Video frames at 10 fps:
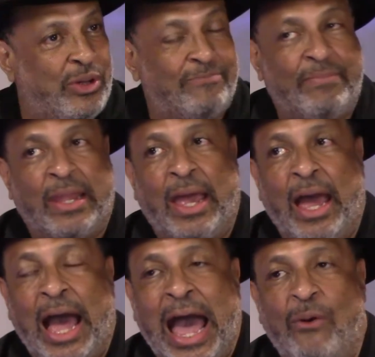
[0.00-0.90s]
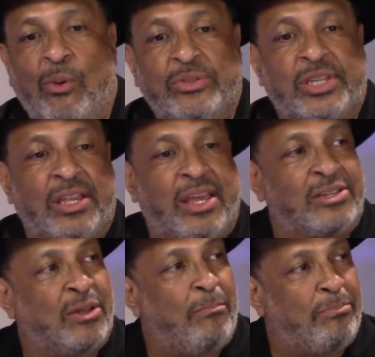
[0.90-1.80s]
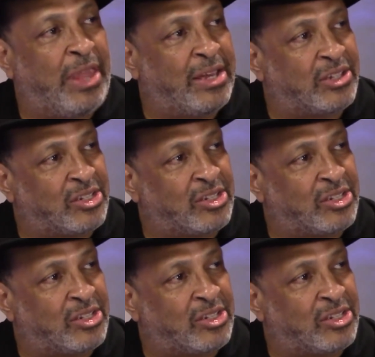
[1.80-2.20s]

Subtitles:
it? I won't say there's a